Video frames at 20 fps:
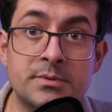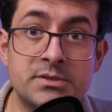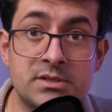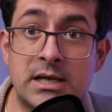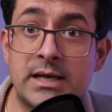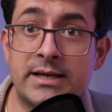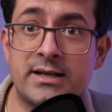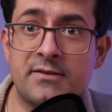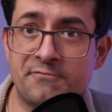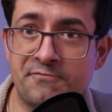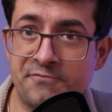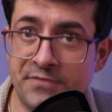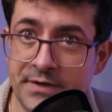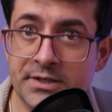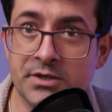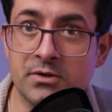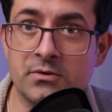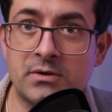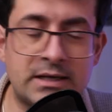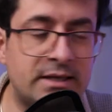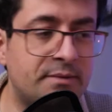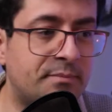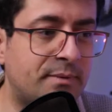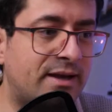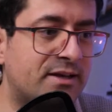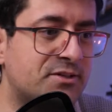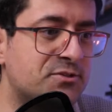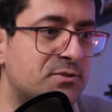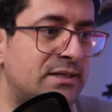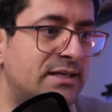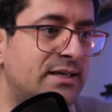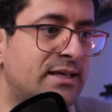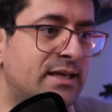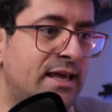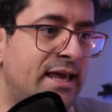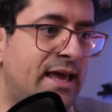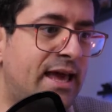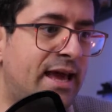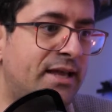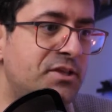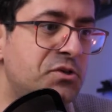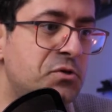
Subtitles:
It's like a video clip actually, and